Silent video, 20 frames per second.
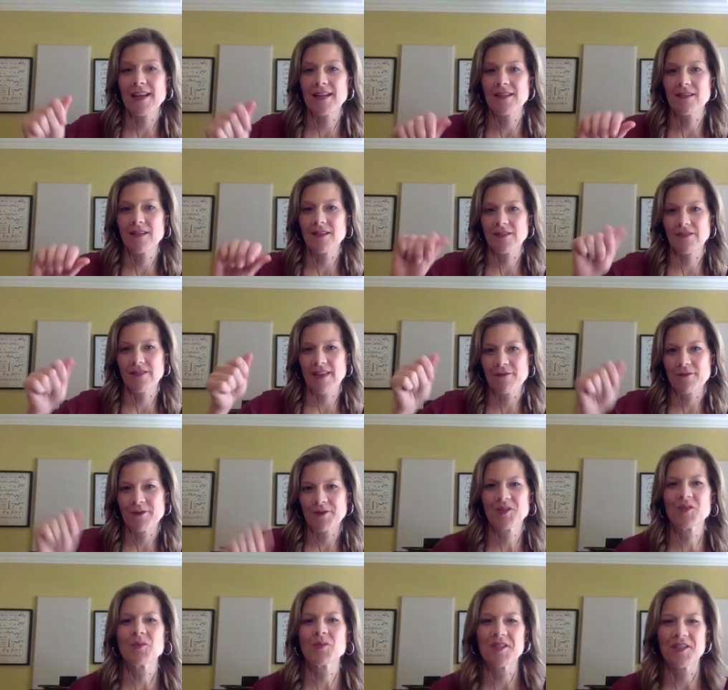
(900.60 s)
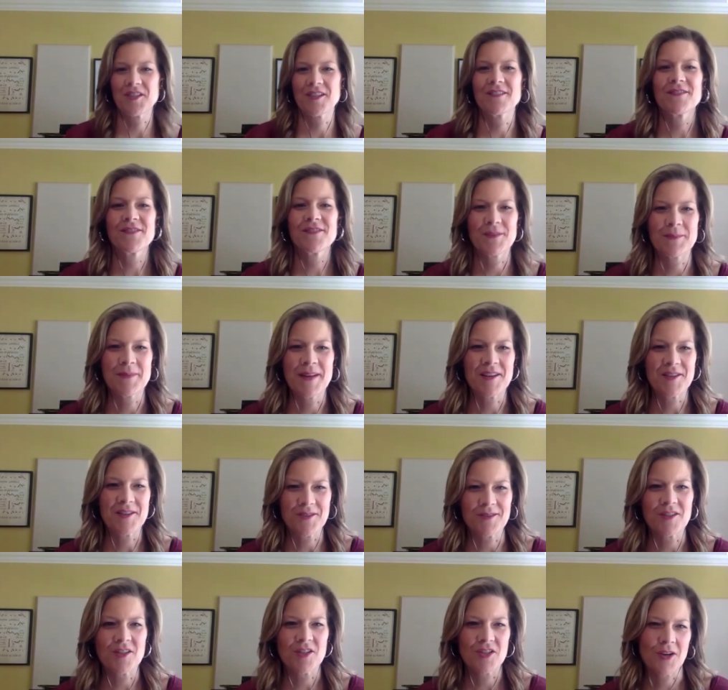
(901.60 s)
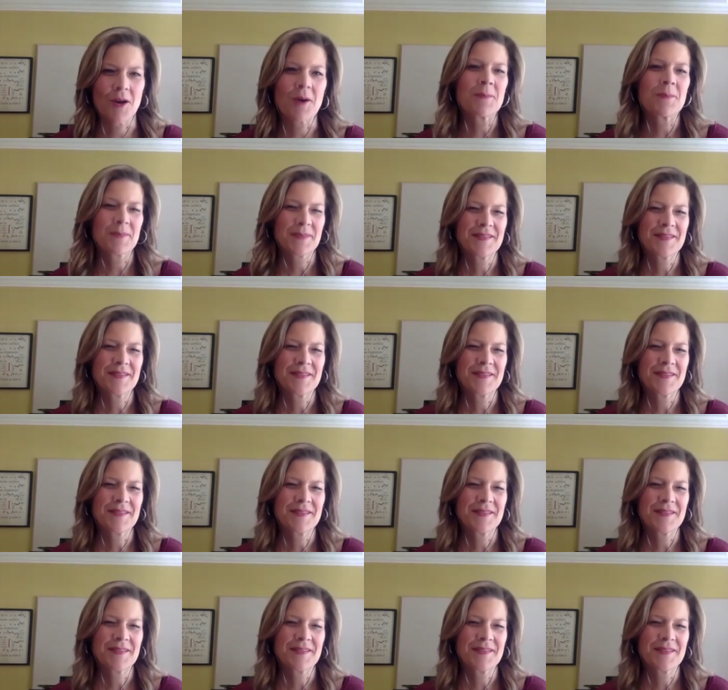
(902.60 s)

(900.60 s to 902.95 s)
the levers switch it from natural to sharp.